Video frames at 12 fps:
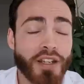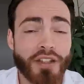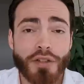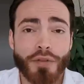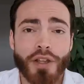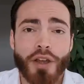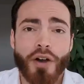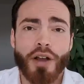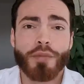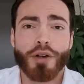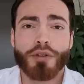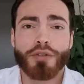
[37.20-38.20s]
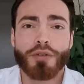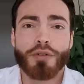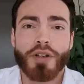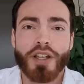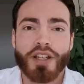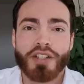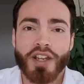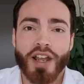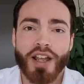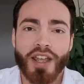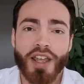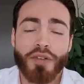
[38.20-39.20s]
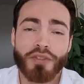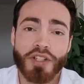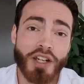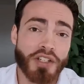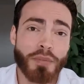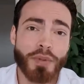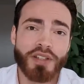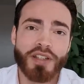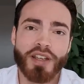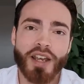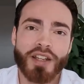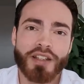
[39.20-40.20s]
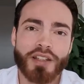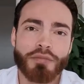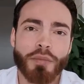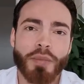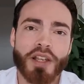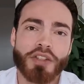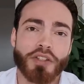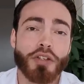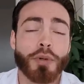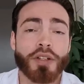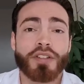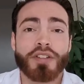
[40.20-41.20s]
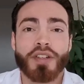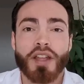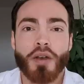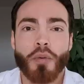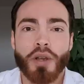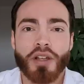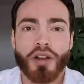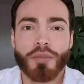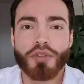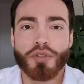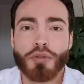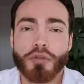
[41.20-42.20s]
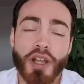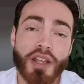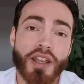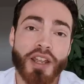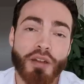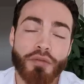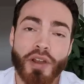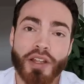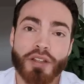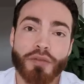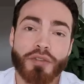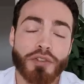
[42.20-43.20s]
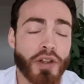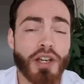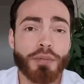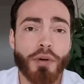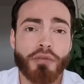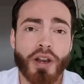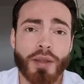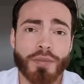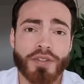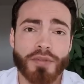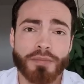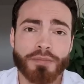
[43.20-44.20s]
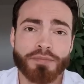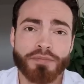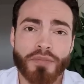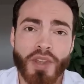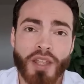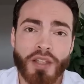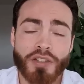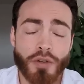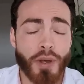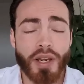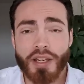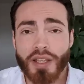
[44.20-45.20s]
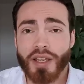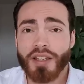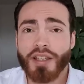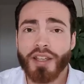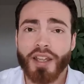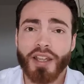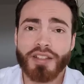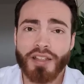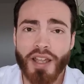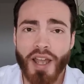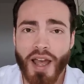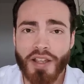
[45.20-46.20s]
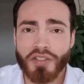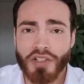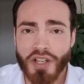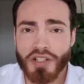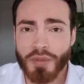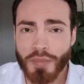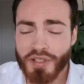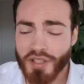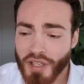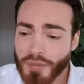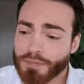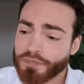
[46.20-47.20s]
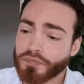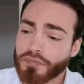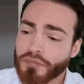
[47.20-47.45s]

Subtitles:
and in this video I'm going to check if ChatGPT can indeed replace humans when it comes to creating effective training programs. So what I did is I asked ChatGPT,